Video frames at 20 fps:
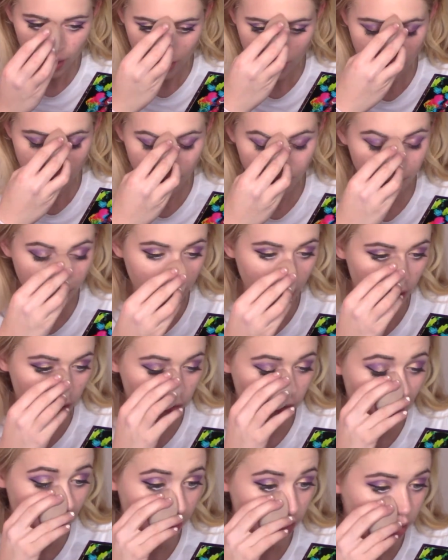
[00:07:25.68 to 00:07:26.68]
Yep, I'd
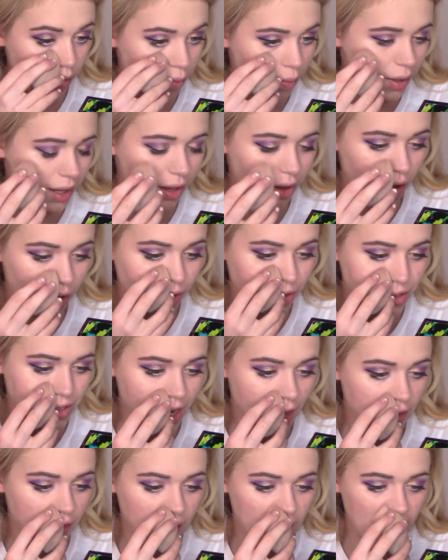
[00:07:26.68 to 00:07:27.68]
rather be called
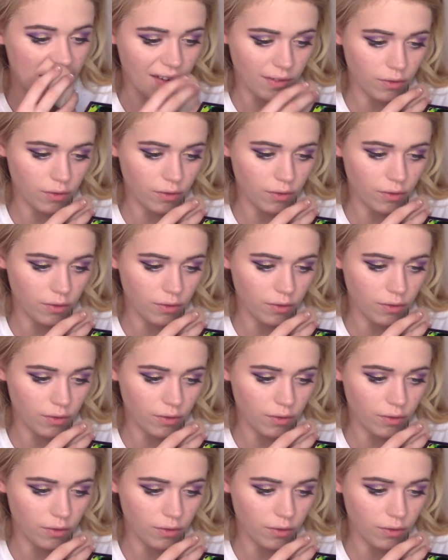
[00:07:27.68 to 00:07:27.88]
deadly